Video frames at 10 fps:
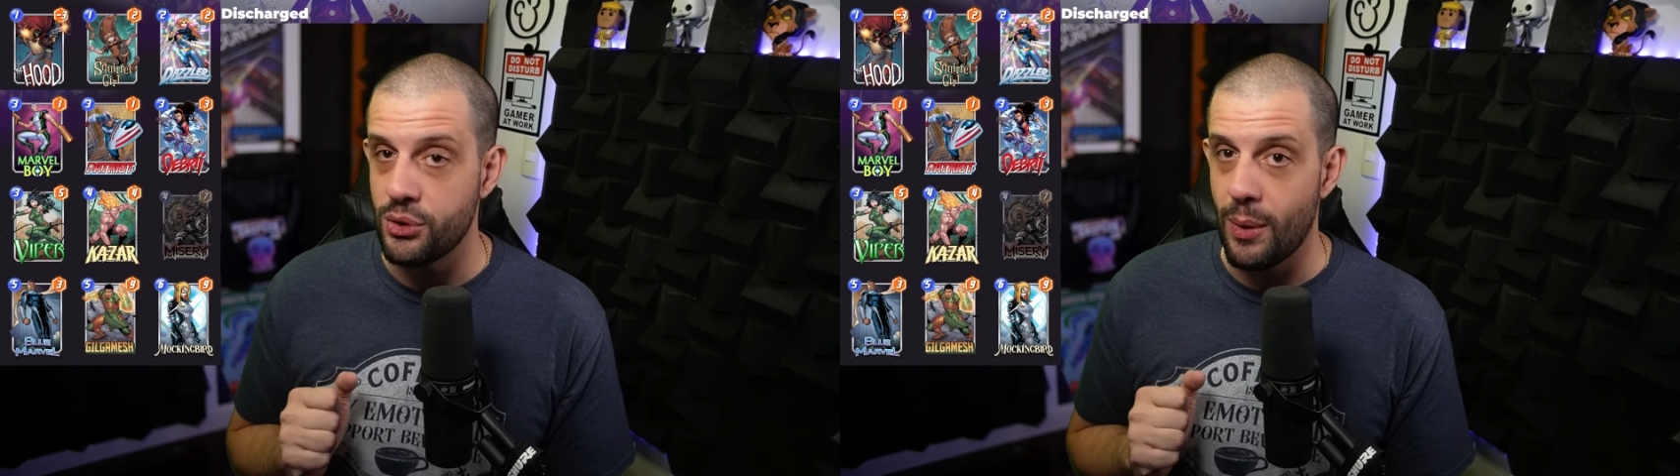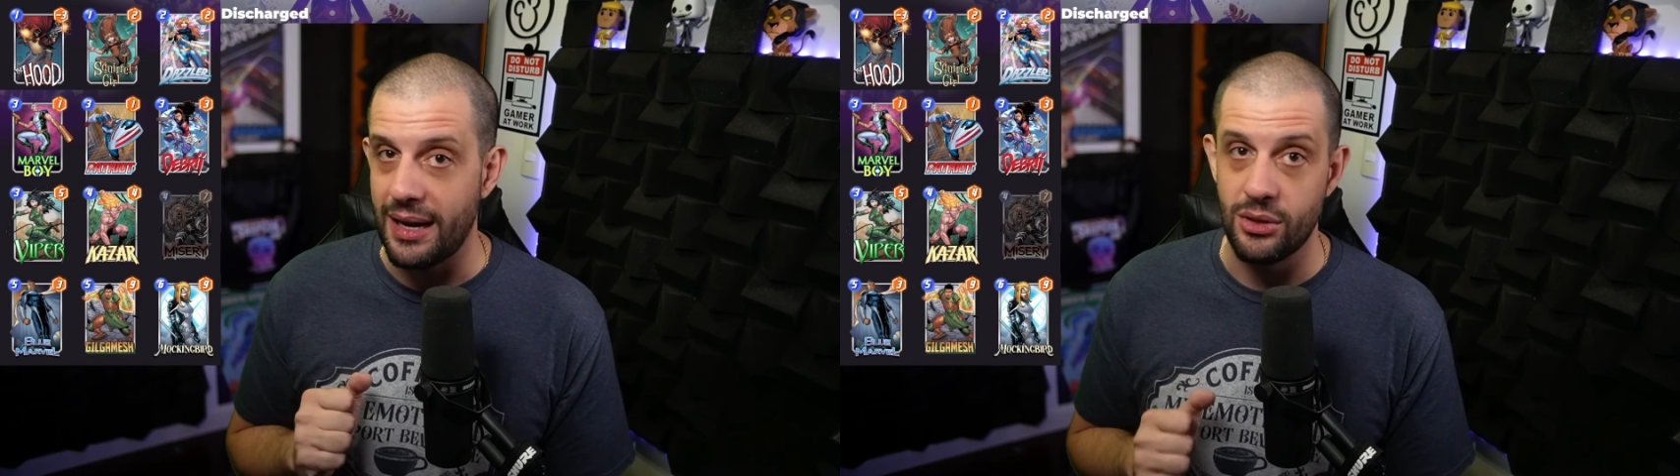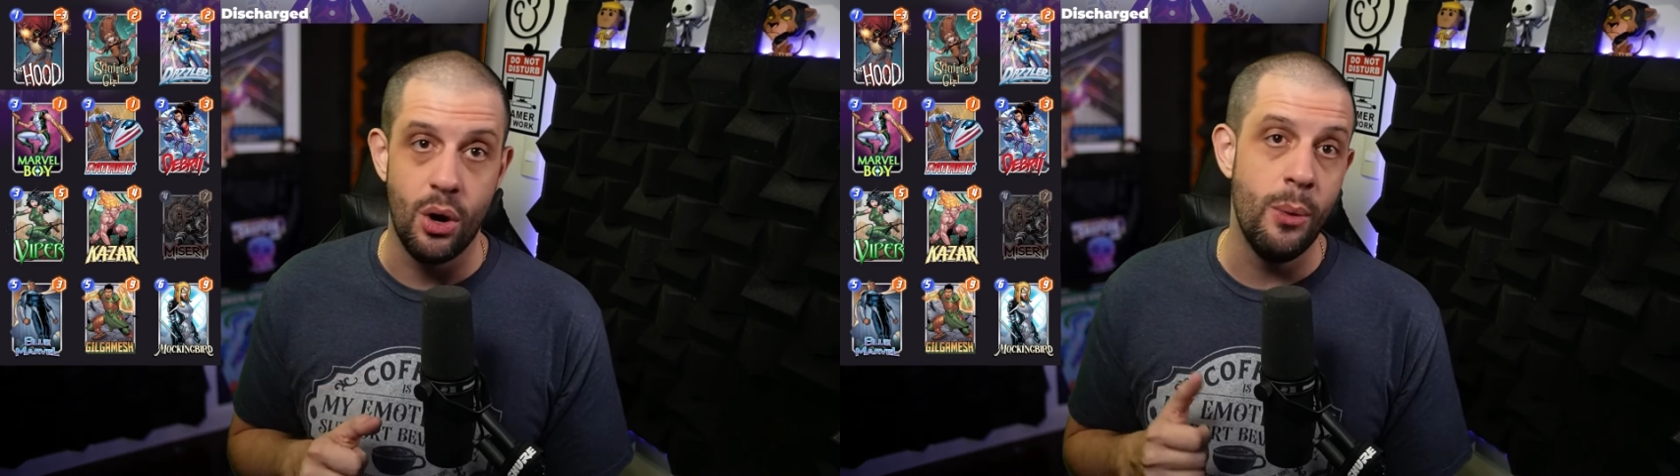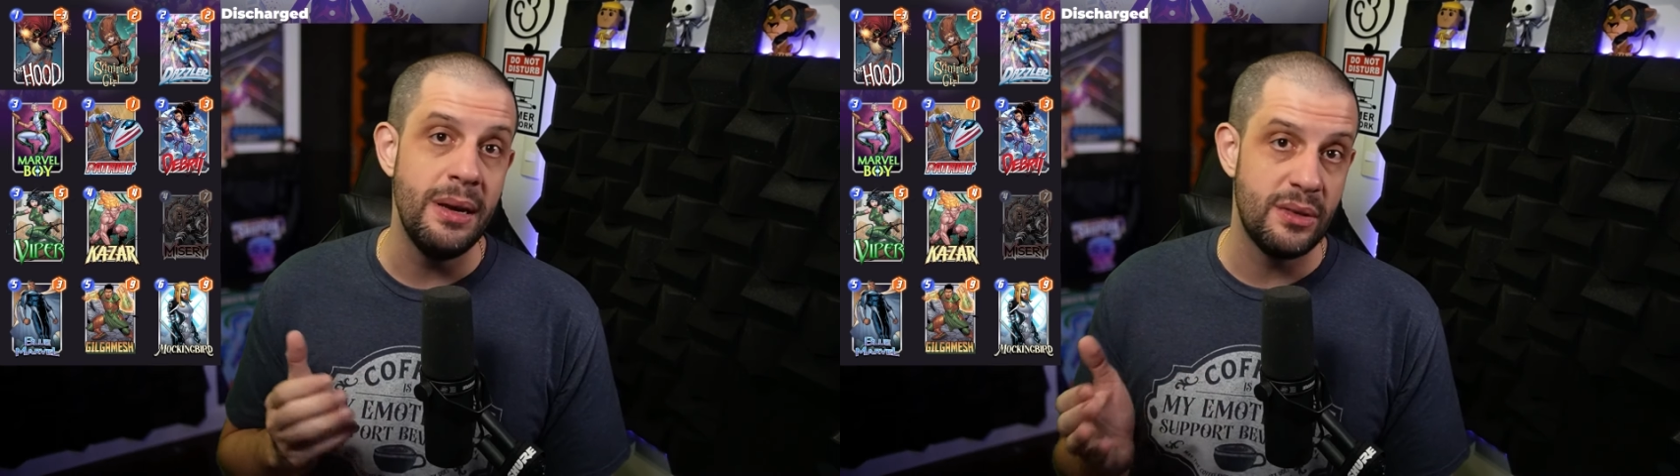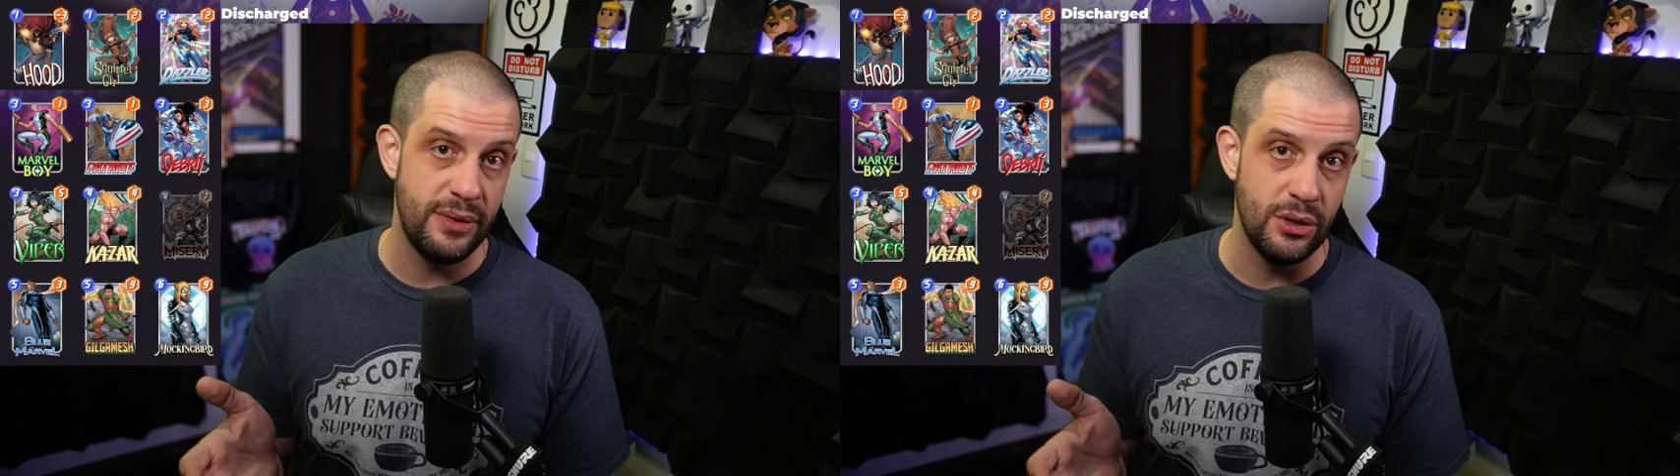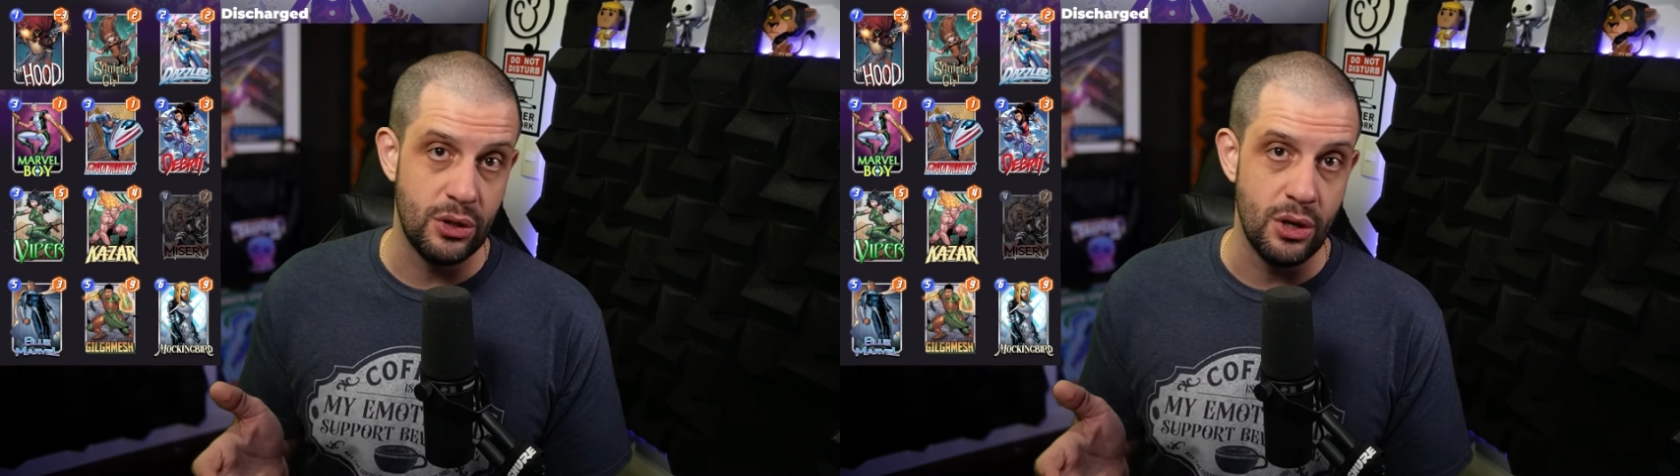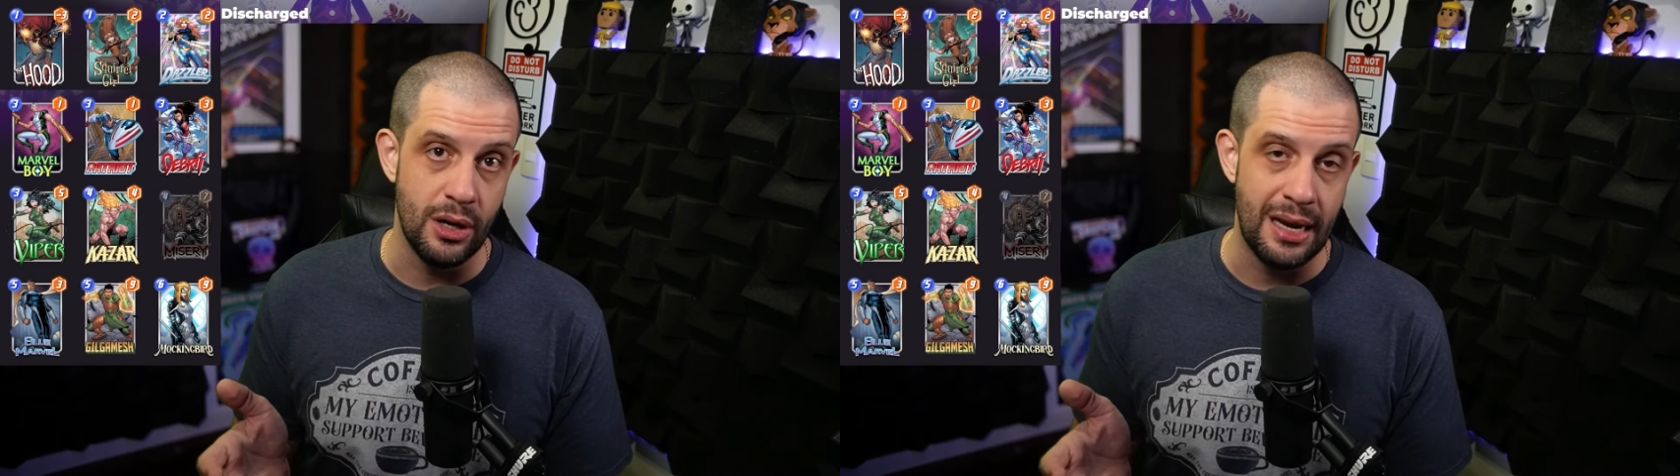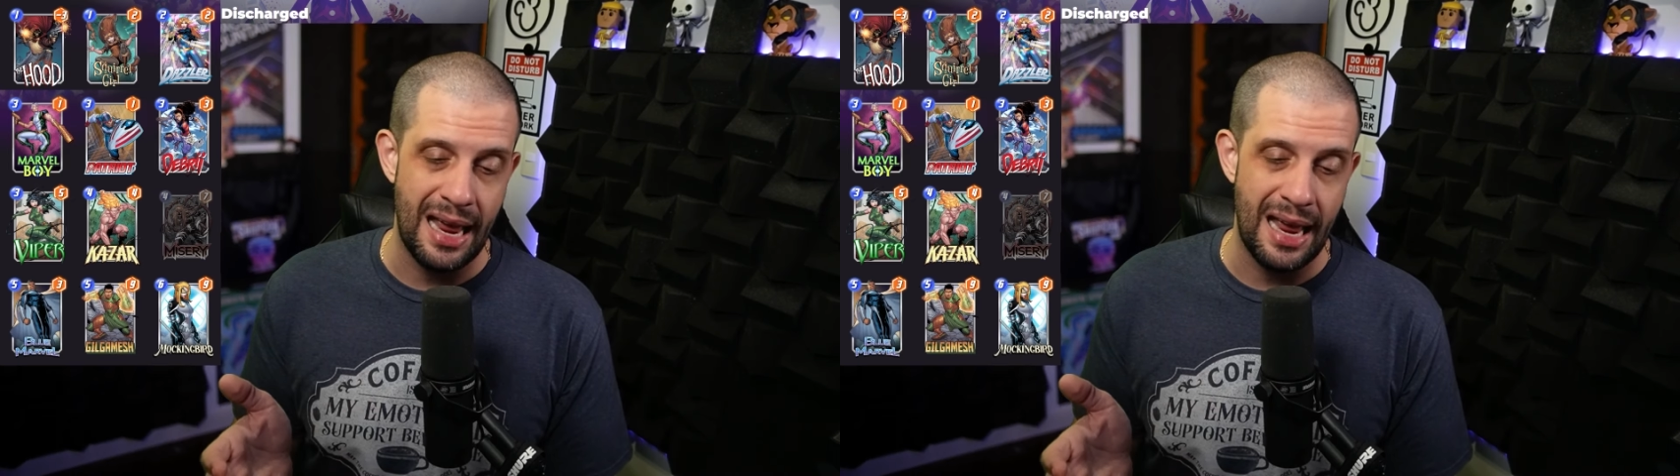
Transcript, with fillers: twice always feels good,